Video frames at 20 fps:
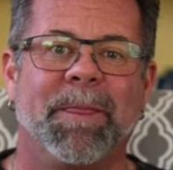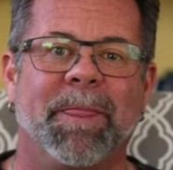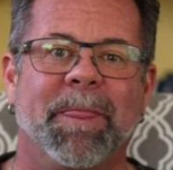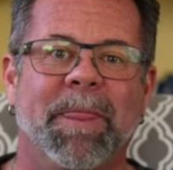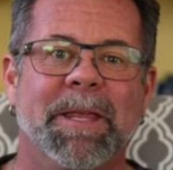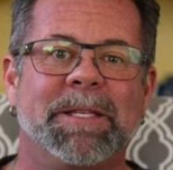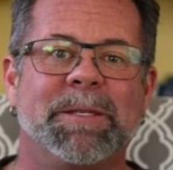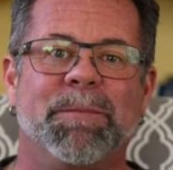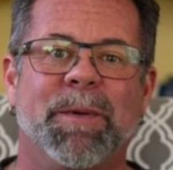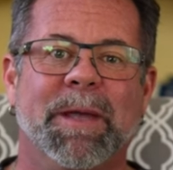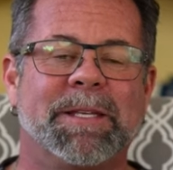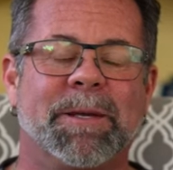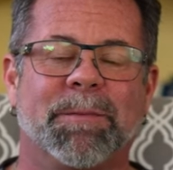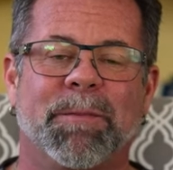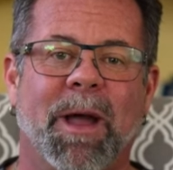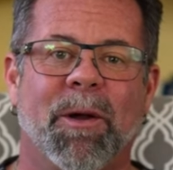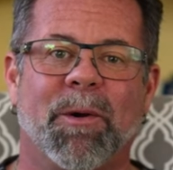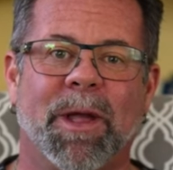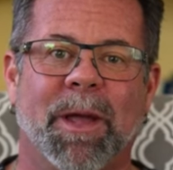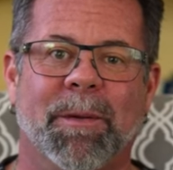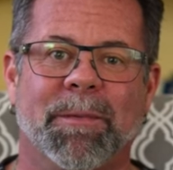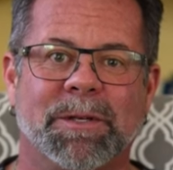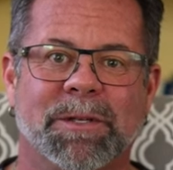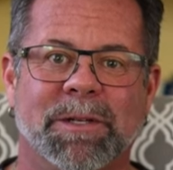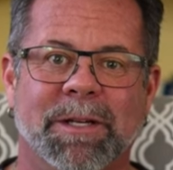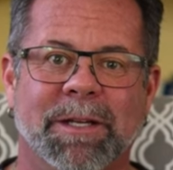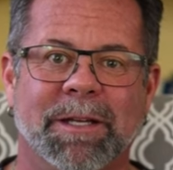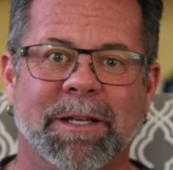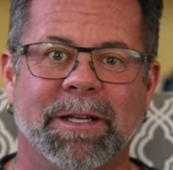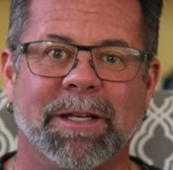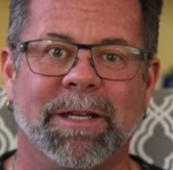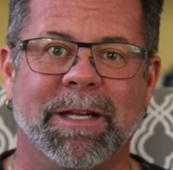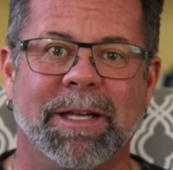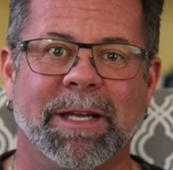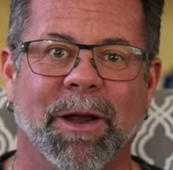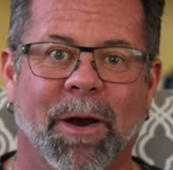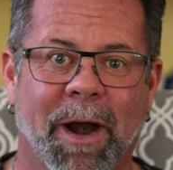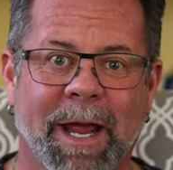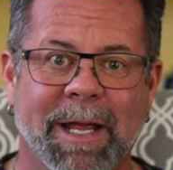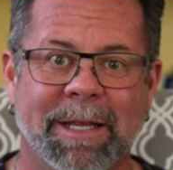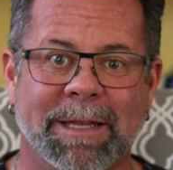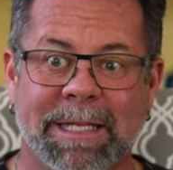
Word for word: This is basic biochemistry. All right.